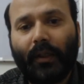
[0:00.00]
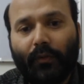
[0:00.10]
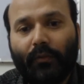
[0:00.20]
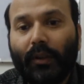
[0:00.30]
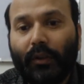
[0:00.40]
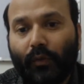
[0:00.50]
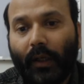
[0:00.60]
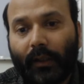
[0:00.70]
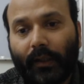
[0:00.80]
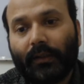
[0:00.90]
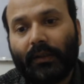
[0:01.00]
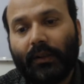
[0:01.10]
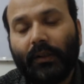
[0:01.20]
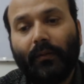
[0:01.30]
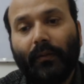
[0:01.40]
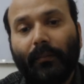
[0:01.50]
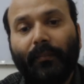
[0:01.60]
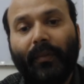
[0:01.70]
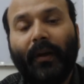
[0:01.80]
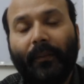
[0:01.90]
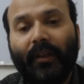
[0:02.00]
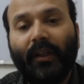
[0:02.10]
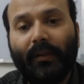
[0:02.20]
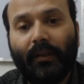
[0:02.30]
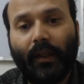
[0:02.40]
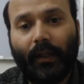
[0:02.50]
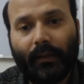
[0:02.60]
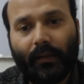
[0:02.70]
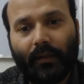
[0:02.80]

you need to at least be familiar with that.